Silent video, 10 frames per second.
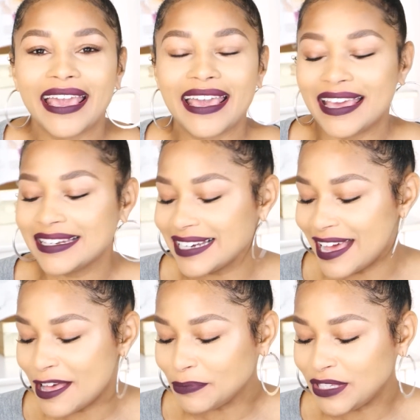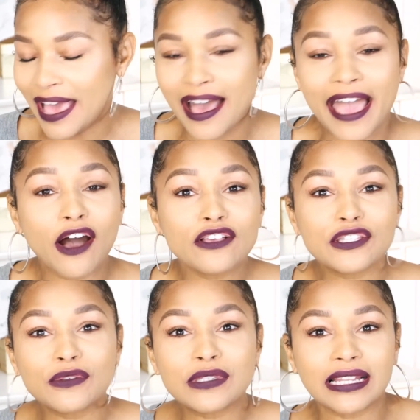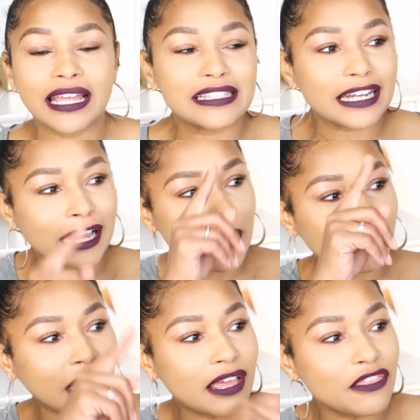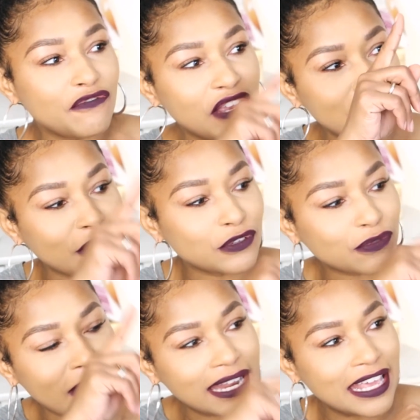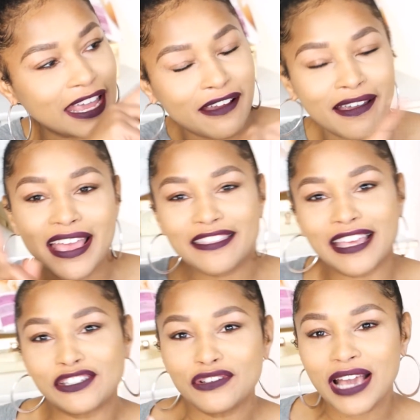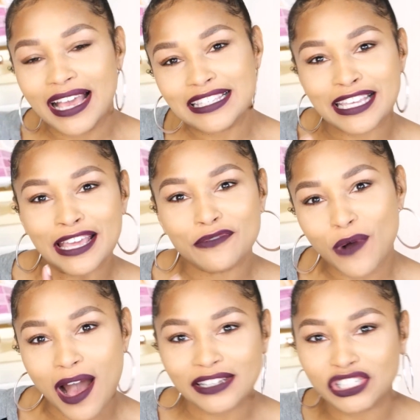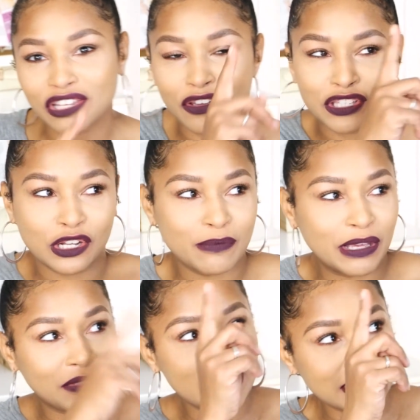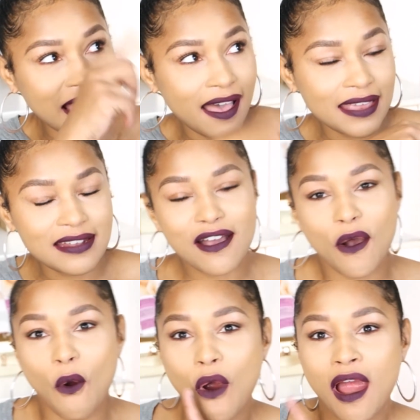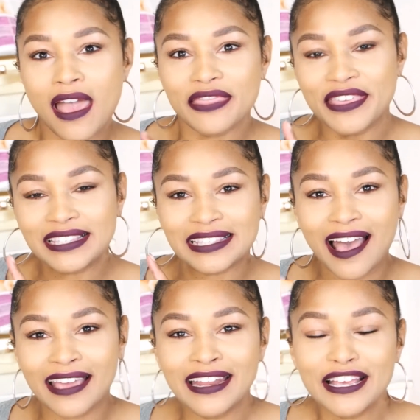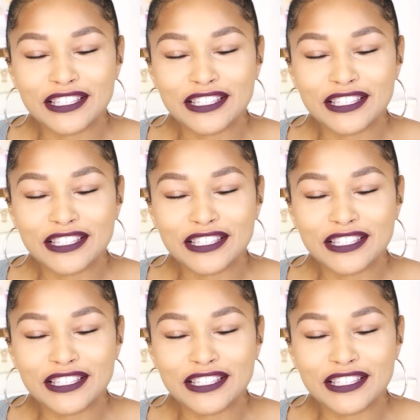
And um, yeah, I also selected a couple of other videos right here that you guys can watch. Either it's going to be on this side or this side.